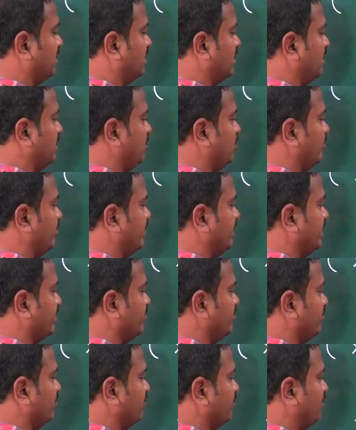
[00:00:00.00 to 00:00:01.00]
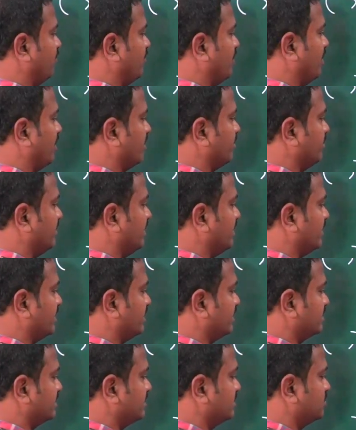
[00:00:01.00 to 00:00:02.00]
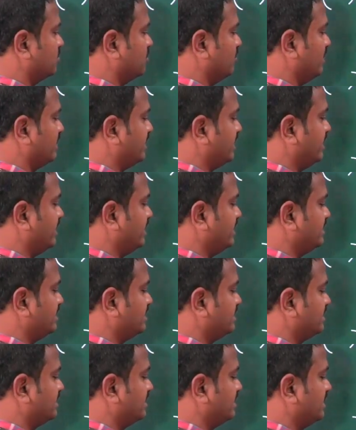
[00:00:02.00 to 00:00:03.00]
aluminum former. So whether it is